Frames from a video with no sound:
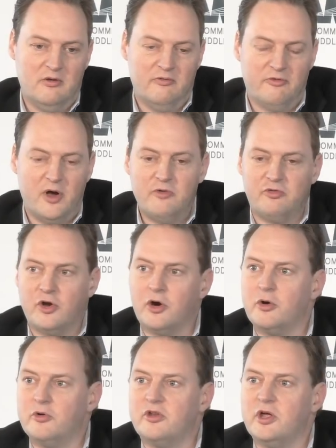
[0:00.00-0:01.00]
five-star
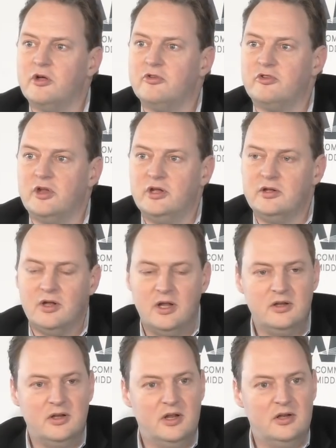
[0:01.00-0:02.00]
hotels
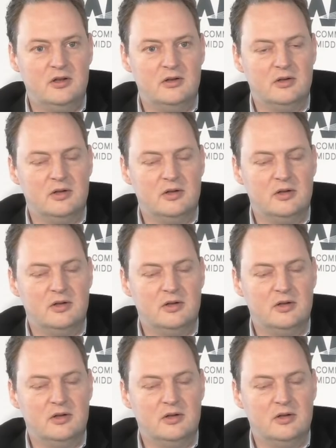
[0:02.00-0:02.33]
in